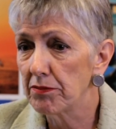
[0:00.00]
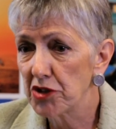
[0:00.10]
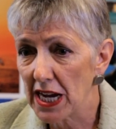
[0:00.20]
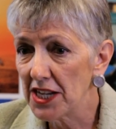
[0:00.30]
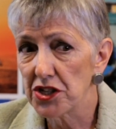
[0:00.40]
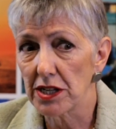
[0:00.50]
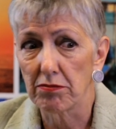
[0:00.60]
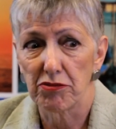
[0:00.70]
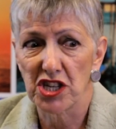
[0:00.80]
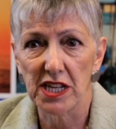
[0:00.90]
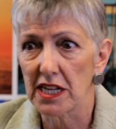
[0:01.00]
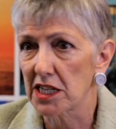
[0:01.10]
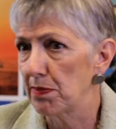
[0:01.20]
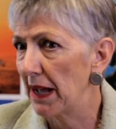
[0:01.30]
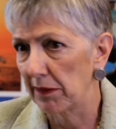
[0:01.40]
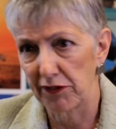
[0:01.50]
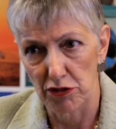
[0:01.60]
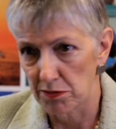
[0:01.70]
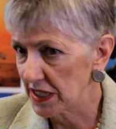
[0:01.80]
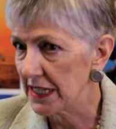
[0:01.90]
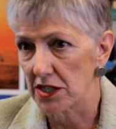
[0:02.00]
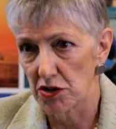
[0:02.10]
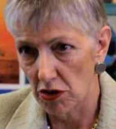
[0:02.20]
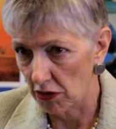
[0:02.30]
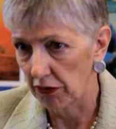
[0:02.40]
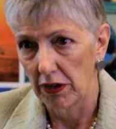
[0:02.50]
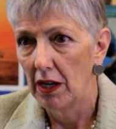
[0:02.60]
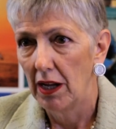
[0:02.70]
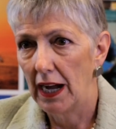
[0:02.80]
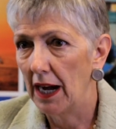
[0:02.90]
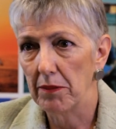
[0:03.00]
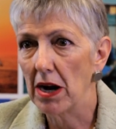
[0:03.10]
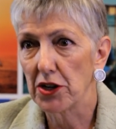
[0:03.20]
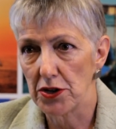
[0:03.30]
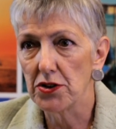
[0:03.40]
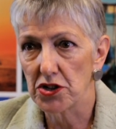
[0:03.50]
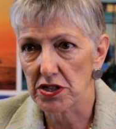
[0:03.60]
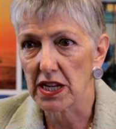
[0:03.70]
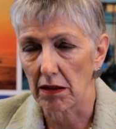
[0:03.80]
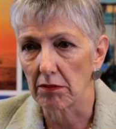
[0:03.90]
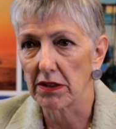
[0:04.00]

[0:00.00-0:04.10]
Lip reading: changing GDS platforms is not a huge thing.